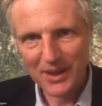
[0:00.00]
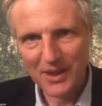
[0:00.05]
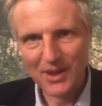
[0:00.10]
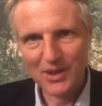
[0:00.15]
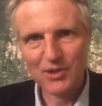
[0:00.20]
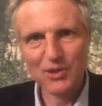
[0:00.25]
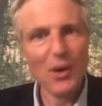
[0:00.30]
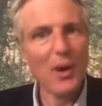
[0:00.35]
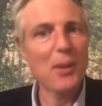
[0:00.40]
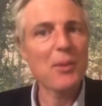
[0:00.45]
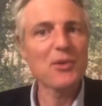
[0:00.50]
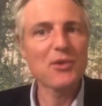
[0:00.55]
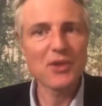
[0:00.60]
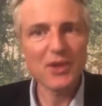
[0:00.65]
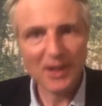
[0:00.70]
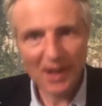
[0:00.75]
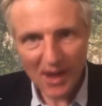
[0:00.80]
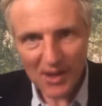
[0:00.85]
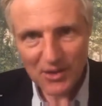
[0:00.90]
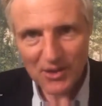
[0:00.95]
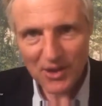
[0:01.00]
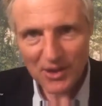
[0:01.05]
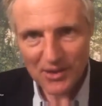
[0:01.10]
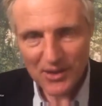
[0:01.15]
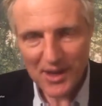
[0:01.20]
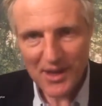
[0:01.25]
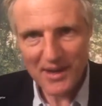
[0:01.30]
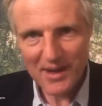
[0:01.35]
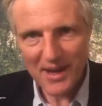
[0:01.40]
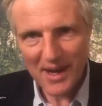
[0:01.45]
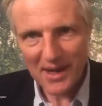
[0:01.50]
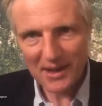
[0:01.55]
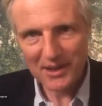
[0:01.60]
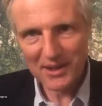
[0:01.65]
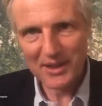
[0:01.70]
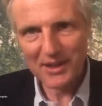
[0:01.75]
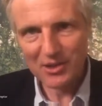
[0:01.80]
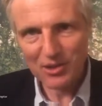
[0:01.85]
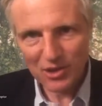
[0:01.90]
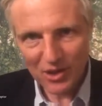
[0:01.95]
So I was delighted that at
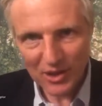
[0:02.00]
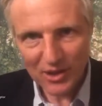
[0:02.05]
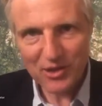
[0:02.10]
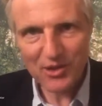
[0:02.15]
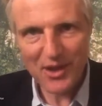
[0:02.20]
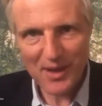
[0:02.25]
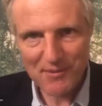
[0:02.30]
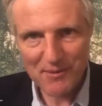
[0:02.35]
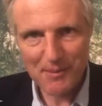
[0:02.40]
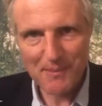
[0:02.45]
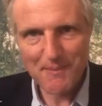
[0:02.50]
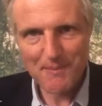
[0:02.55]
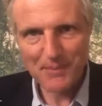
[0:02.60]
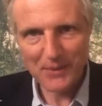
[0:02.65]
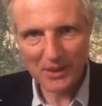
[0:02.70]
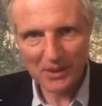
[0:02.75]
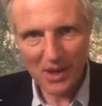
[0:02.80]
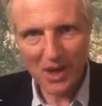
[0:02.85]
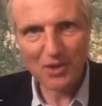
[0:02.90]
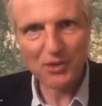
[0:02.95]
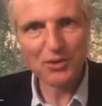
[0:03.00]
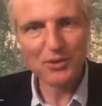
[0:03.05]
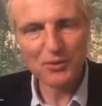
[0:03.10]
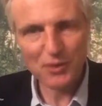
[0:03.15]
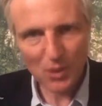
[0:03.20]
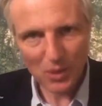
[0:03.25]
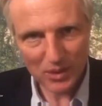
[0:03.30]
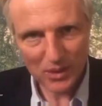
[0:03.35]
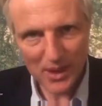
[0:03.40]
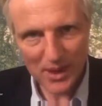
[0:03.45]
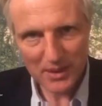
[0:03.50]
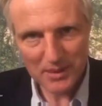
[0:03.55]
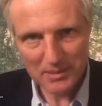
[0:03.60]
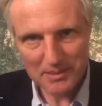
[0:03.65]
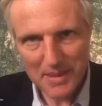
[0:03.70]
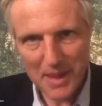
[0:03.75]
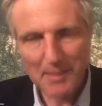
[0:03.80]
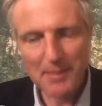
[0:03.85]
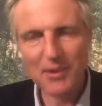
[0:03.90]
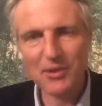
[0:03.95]
the G7 last fortnight,
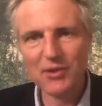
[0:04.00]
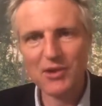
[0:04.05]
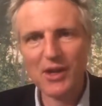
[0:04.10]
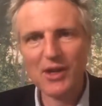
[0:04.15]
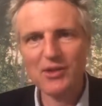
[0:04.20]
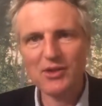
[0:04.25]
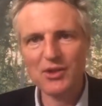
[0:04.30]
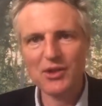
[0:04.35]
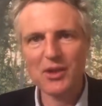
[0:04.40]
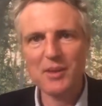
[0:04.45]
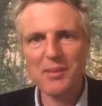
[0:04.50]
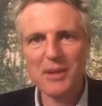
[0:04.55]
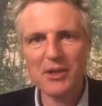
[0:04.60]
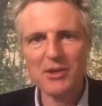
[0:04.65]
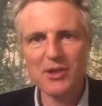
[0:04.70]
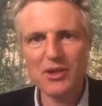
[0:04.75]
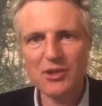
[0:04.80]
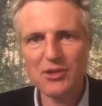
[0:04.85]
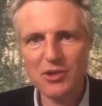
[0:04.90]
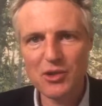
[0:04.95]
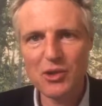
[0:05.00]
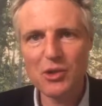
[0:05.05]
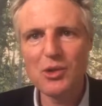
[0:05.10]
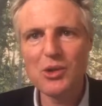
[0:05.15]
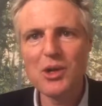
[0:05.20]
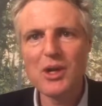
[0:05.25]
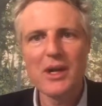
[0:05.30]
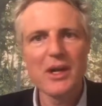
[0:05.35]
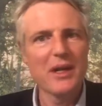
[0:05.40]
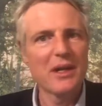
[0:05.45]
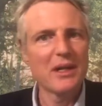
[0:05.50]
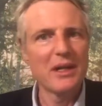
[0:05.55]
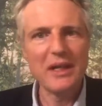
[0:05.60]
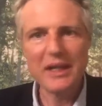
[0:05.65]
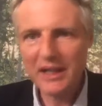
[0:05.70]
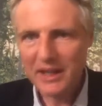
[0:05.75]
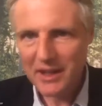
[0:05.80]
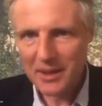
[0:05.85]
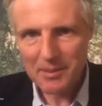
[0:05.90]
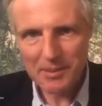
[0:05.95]
member states committed to
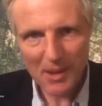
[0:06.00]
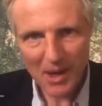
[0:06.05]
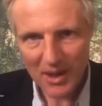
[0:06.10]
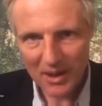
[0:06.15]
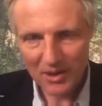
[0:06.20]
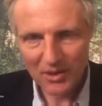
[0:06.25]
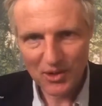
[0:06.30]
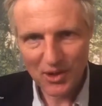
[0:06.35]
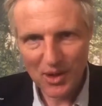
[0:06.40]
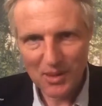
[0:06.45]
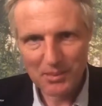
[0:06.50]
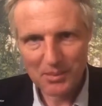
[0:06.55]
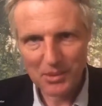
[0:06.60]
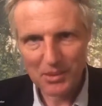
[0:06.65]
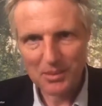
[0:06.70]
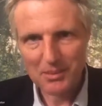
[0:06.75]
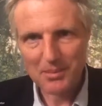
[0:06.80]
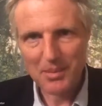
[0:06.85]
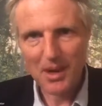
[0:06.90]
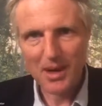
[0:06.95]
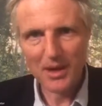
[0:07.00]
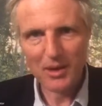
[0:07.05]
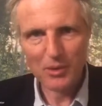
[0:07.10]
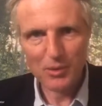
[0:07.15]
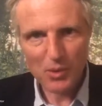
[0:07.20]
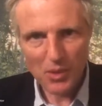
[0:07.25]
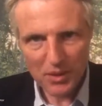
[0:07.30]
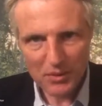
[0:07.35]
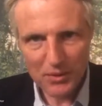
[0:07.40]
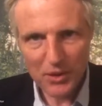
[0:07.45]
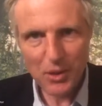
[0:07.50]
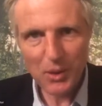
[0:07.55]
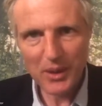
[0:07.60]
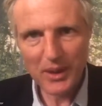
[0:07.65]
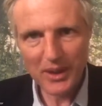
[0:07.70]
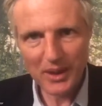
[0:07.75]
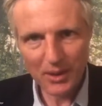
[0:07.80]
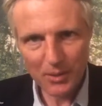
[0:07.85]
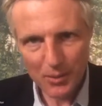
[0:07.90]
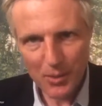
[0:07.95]
leading by example by
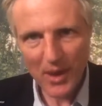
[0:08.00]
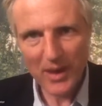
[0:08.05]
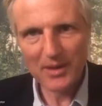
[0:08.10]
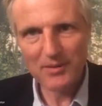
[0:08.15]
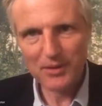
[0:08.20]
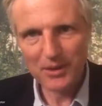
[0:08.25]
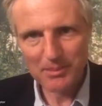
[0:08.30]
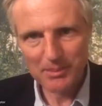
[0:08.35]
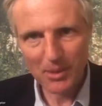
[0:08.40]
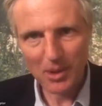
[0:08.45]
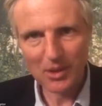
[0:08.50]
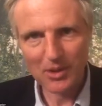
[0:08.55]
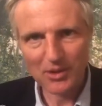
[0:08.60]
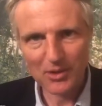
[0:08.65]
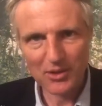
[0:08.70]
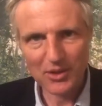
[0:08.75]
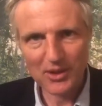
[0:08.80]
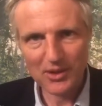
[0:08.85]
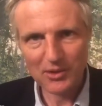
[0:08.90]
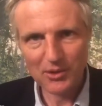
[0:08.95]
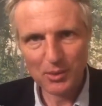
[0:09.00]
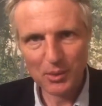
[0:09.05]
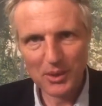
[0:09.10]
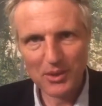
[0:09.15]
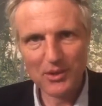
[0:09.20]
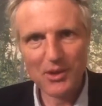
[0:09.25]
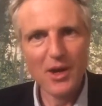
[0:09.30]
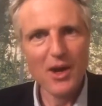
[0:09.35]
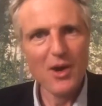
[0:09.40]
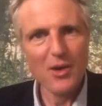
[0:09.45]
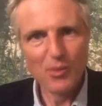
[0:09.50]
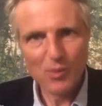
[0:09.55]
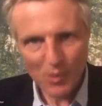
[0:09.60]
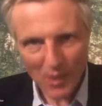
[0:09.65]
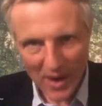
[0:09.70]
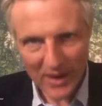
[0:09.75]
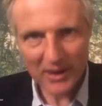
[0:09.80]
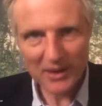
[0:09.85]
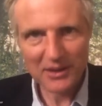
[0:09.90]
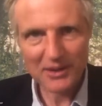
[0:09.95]
reviewing relevant policies with
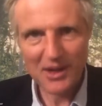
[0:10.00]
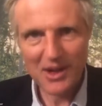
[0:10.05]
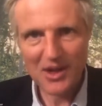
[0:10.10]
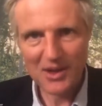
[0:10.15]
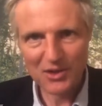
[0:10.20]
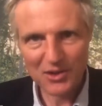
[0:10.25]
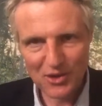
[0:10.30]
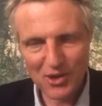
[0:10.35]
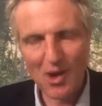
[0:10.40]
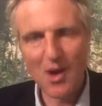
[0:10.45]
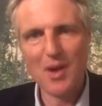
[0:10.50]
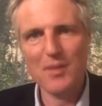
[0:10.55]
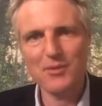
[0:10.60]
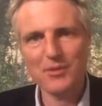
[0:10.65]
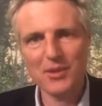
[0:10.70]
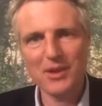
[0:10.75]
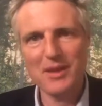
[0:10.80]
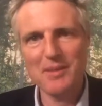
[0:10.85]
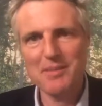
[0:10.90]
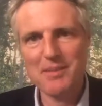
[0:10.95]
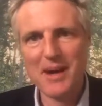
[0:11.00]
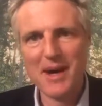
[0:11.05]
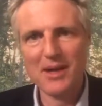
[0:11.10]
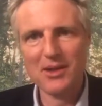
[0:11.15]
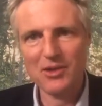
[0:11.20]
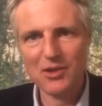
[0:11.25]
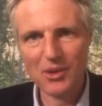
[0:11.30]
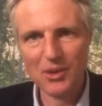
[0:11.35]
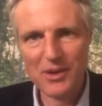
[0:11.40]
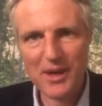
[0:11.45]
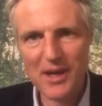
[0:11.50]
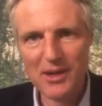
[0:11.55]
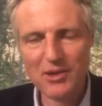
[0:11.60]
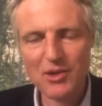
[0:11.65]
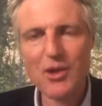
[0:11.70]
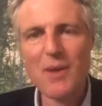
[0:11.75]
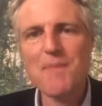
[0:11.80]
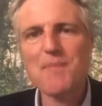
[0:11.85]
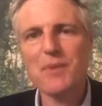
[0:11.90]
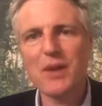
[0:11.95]
recognized harmful impacts on
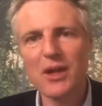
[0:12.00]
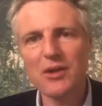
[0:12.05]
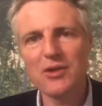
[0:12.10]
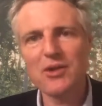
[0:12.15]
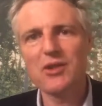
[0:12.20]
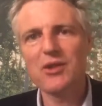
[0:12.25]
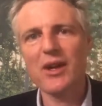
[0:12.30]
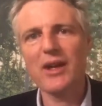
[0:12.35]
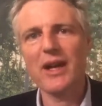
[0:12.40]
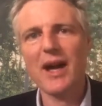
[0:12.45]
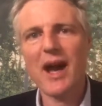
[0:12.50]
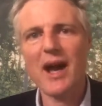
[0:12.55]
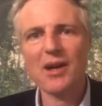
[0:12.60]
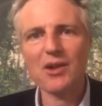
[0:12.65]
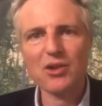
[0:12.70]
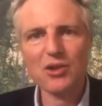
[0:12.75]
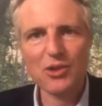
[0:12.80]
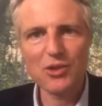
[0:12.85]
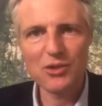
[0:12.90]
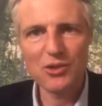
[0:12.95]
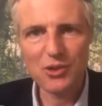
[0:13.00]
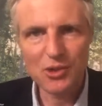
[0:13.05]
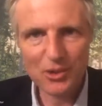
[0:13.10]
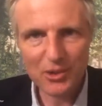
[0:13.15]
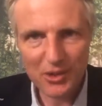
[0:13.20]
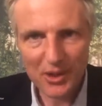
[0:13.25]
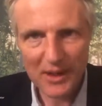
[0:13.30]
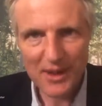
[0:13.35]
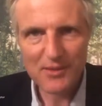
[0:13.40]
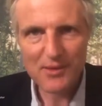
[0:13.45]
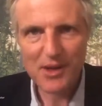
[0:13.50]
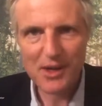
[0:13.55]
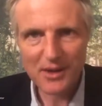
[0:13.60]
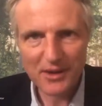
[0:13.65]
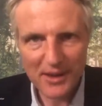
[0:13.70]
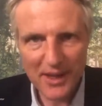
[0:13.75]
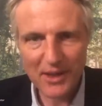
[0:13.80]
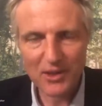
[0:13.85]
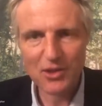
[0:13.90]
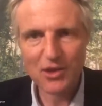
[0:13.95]
nature and to take action to deliver
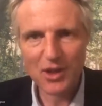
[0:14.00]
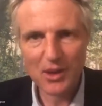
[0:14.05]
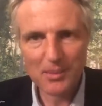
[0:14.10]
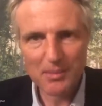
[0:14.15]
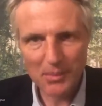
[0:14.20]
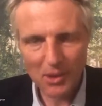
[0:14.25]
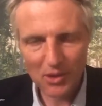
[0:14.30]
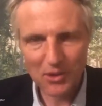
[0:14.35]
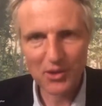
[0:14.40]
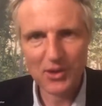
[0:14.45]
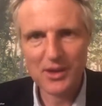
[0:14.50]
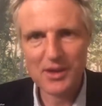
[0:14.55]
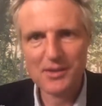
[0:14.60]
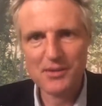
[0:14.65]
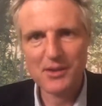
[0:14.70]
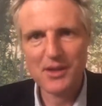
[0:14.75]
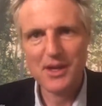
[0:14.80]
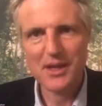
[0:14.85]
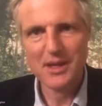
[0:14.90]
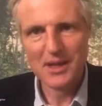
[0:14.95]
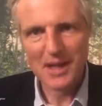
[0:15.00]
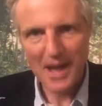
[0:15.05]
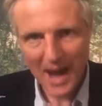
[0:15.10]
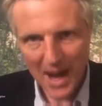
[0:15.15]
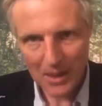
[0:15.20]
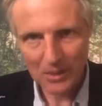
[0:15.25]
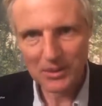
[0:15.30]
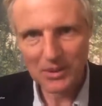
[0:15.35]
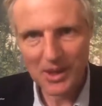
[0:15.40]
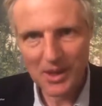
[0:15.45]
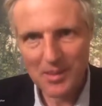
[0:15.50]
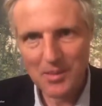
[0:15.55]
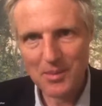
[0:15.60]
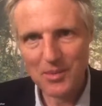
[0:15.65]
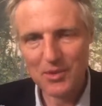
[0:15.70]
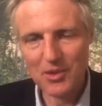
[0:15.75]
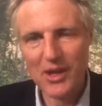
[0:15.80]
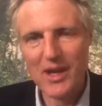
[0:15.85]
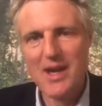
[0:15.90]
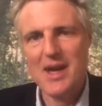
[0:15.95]
nature-positive
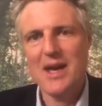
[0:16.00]
outcomes.